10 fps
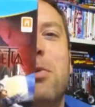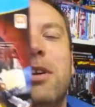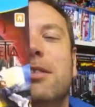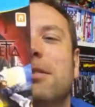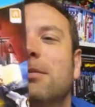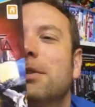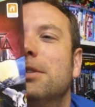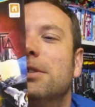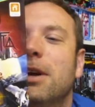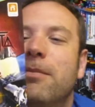thing. But
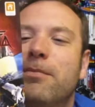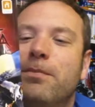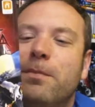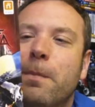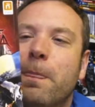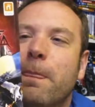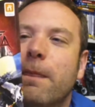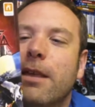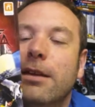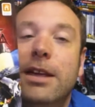
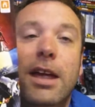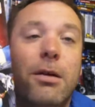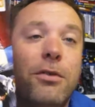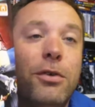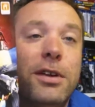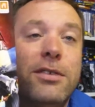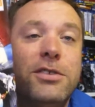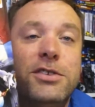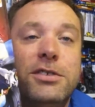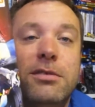yeah, I'm looking forward to give
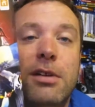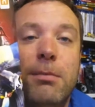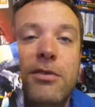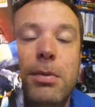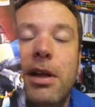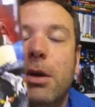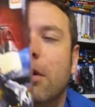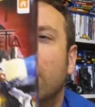this a bit of a play when